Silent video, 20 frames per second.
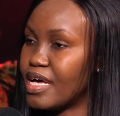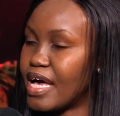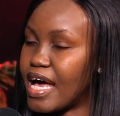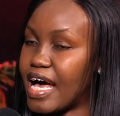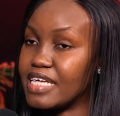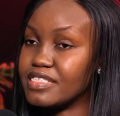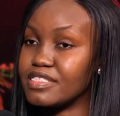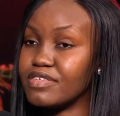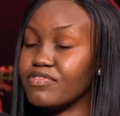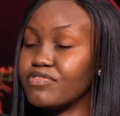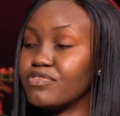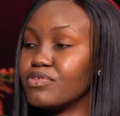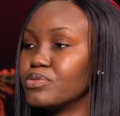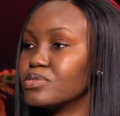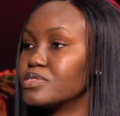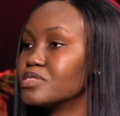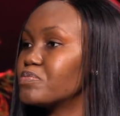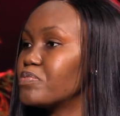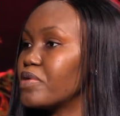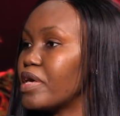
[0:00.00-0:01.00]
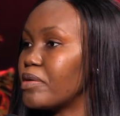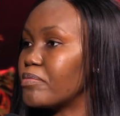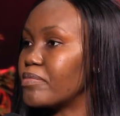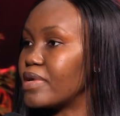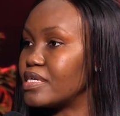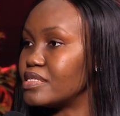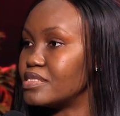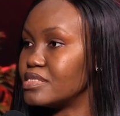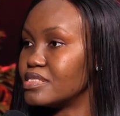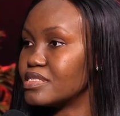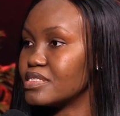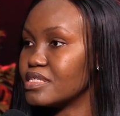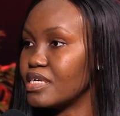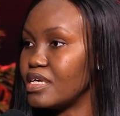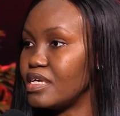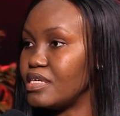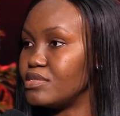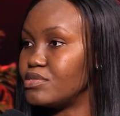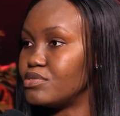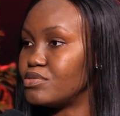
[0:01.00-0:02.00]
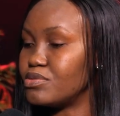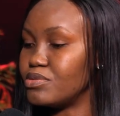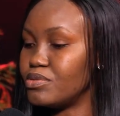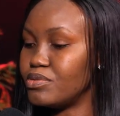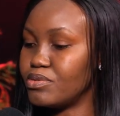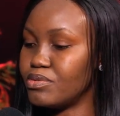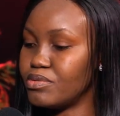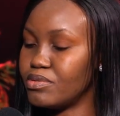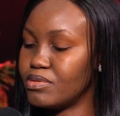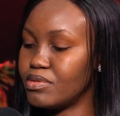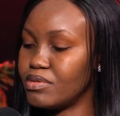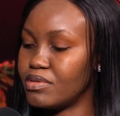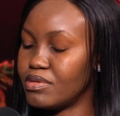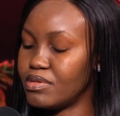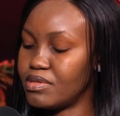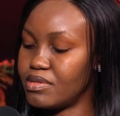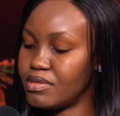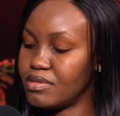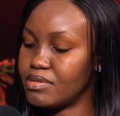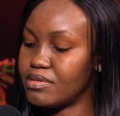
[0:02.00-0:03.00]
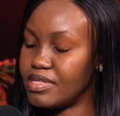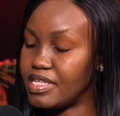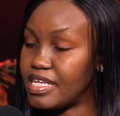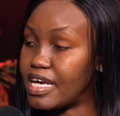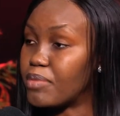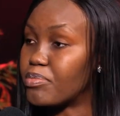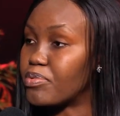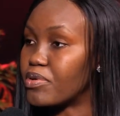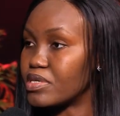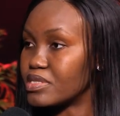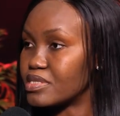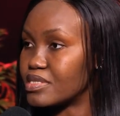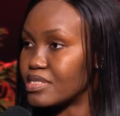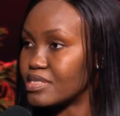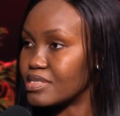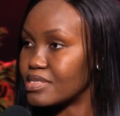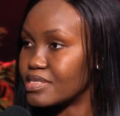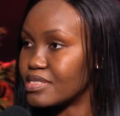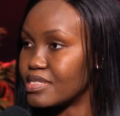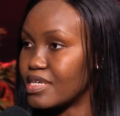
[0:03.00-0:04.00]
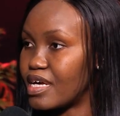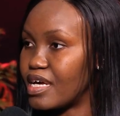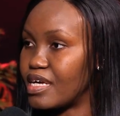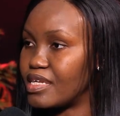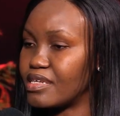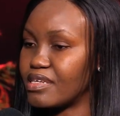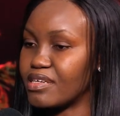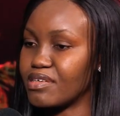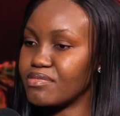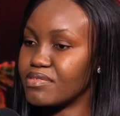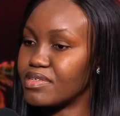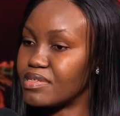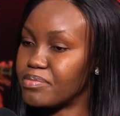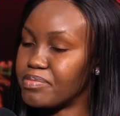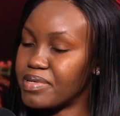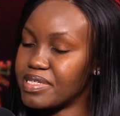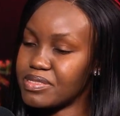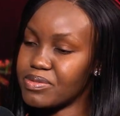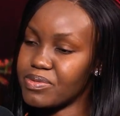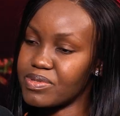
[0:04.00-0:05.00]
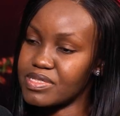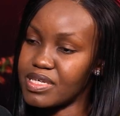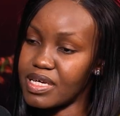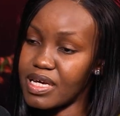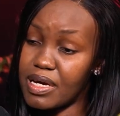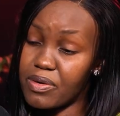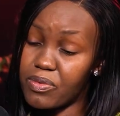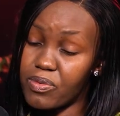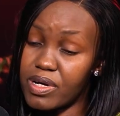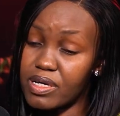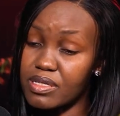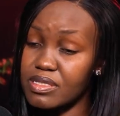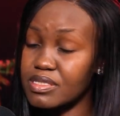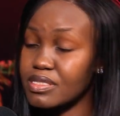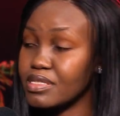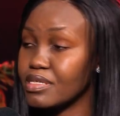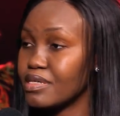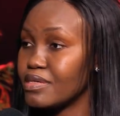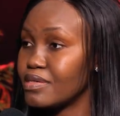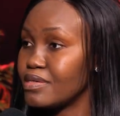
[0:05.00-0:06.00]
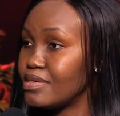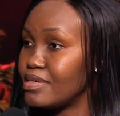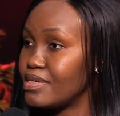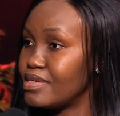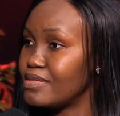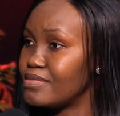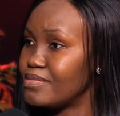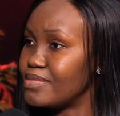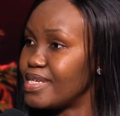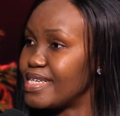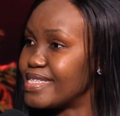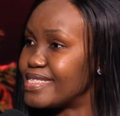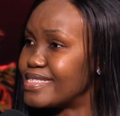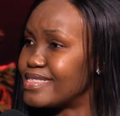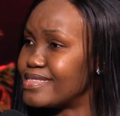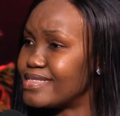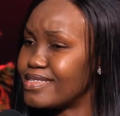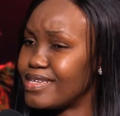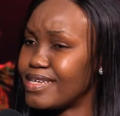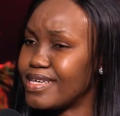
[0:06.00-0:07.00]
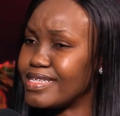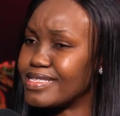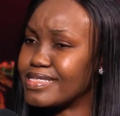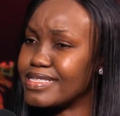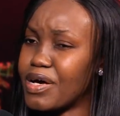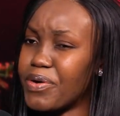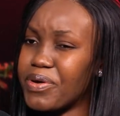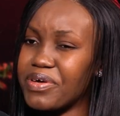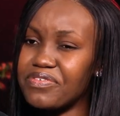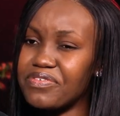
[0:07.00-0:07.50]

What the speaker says: has infused payment into their process. Okay. And the person was like, well, he's now a